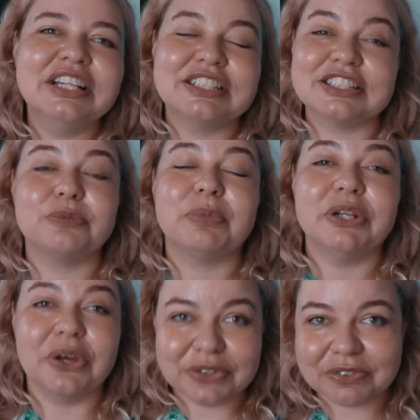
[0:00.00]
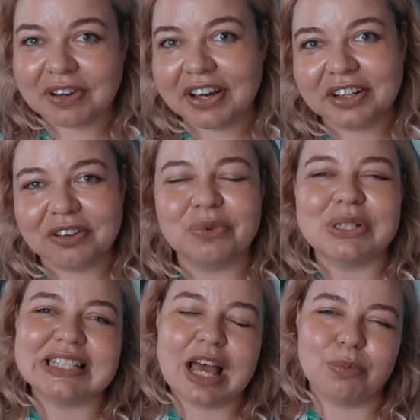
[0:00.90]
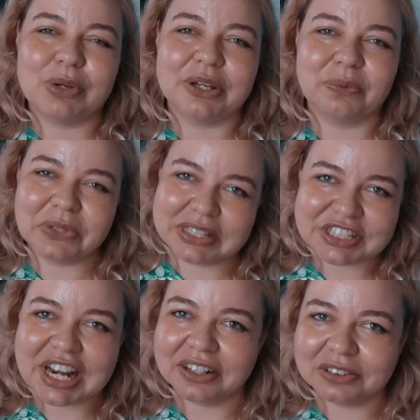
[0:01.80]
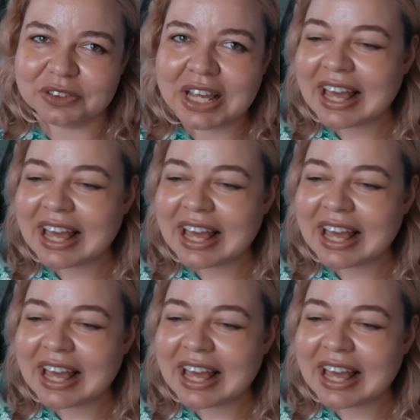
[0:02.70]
just to be notified of what's happening with the channel.